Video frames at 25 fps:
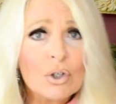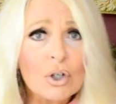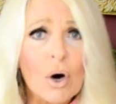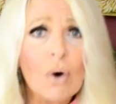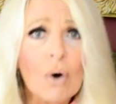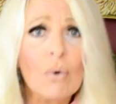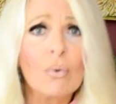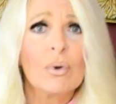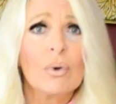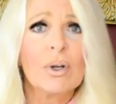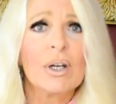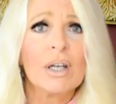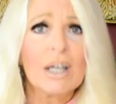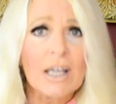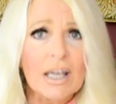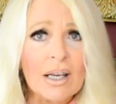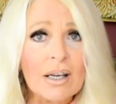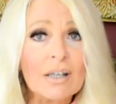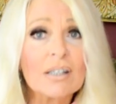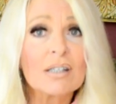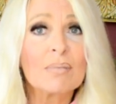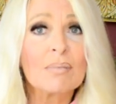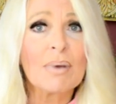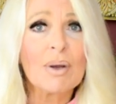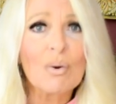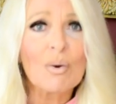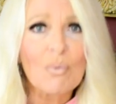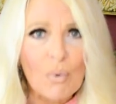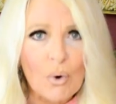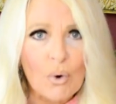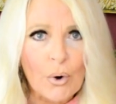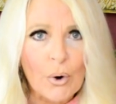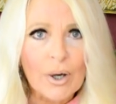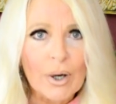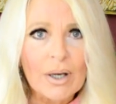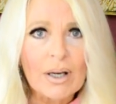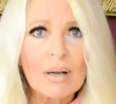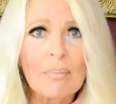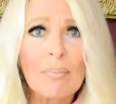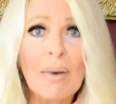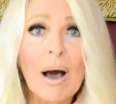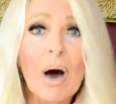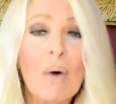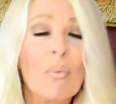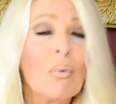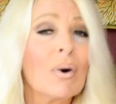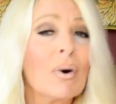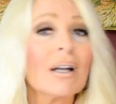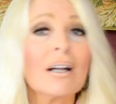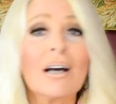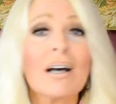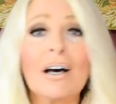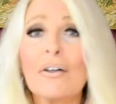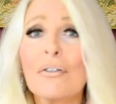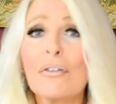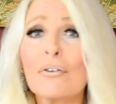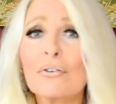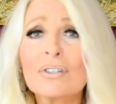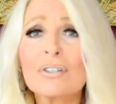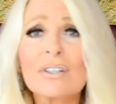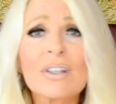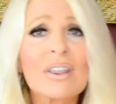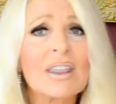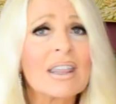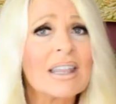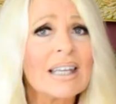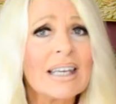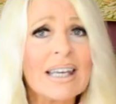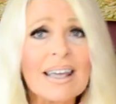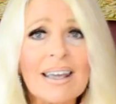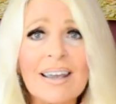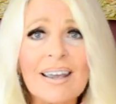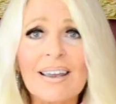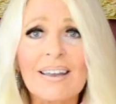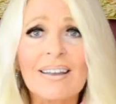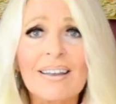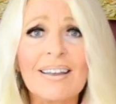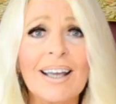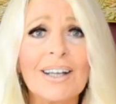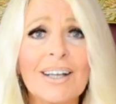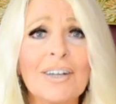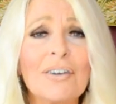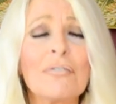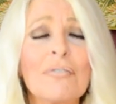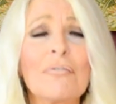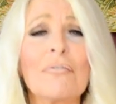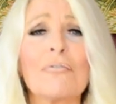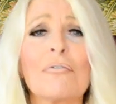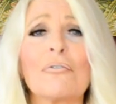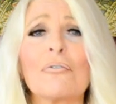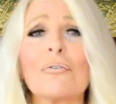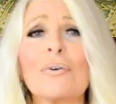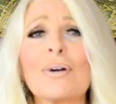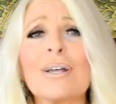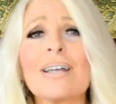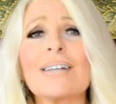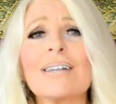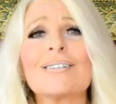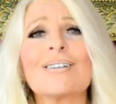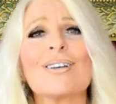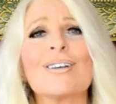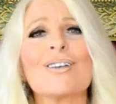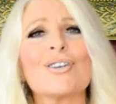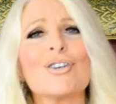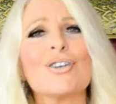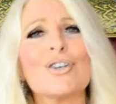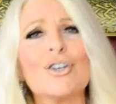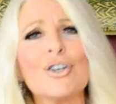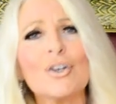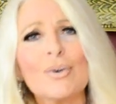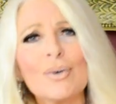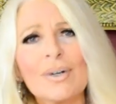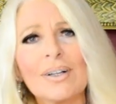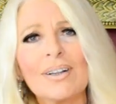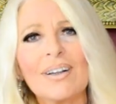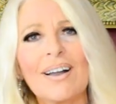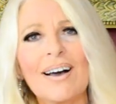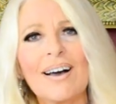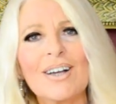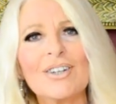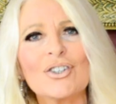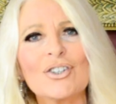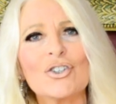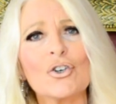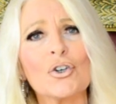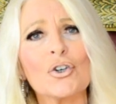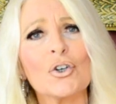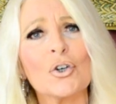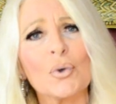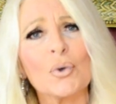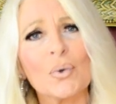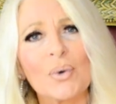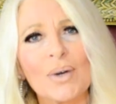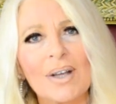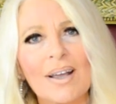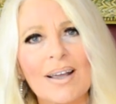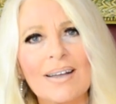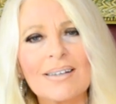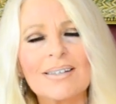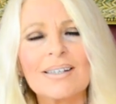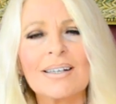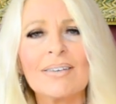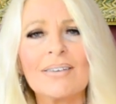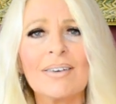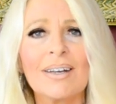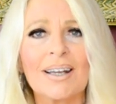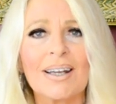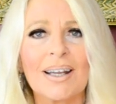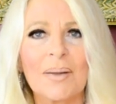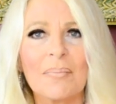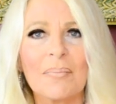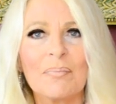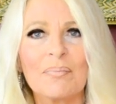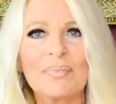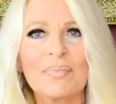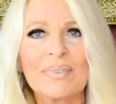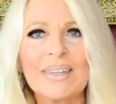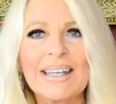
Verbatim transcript: don't need to be worried about what others think and you're free to utilize your creativity.